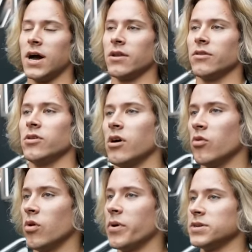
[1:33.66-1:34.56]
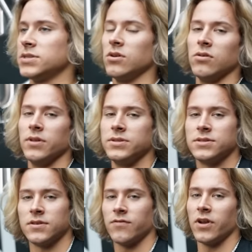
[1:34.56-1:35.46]
kind of than the other one, but it's
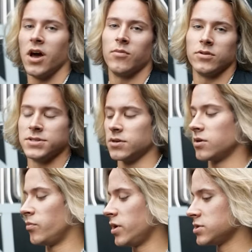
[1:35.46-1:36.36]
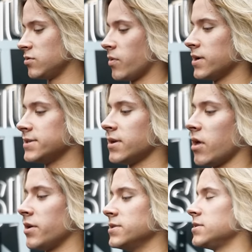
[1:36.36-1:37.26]
phenomenal. It's a good compression. It'll probably sell
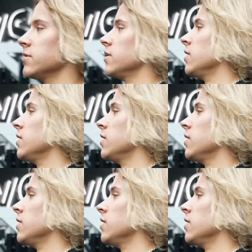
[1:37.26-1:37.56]
out instantly.